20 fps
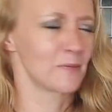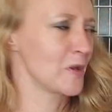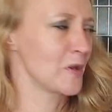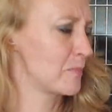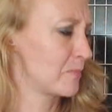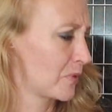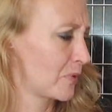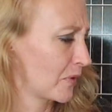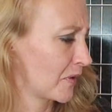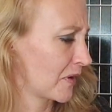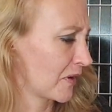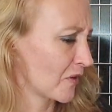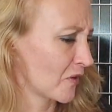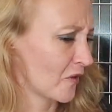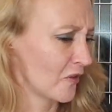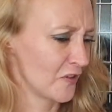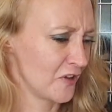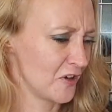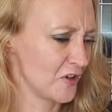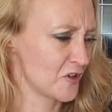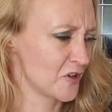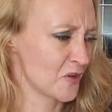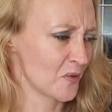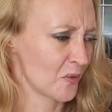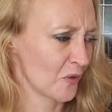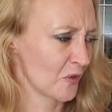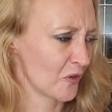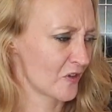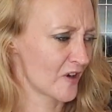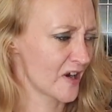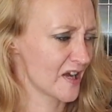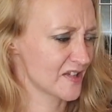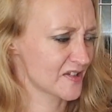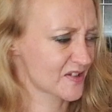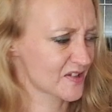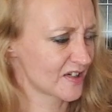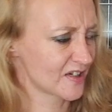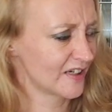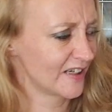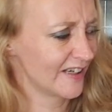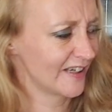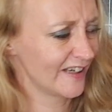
You put it on, you do all the rest.